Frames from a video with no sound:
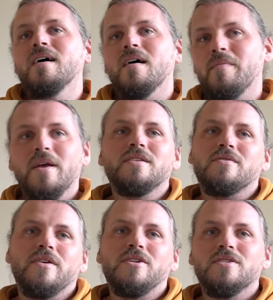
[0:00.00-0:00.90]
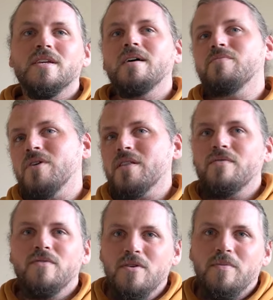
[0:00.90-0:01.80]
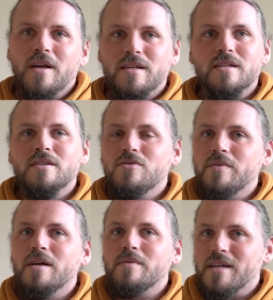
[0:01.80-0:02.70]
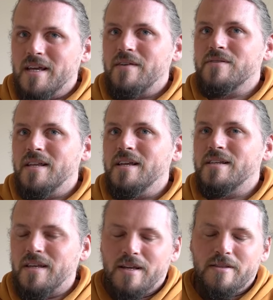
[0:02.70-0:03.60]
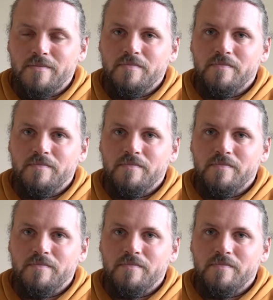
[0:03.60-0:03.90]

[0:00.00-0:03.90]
Amazing creatures, and one of the few places you'll be able to guarantee seeing them.